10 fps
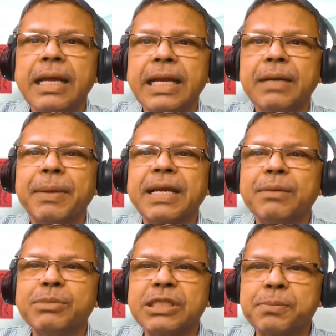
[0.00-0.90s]
It
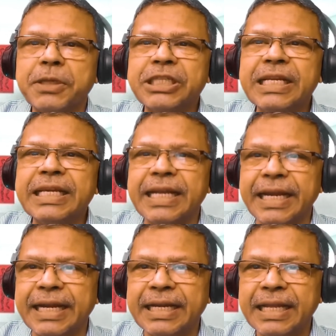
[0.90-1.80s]
becomes especially
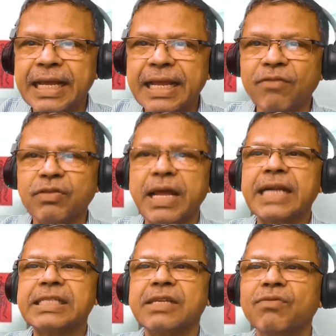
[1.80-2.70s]
great if
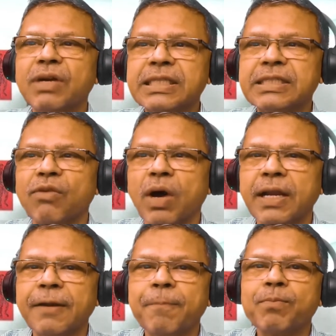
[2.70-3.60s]
that someone is the
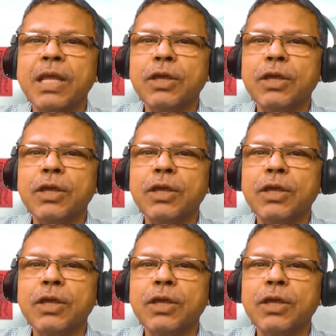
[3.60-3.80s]
one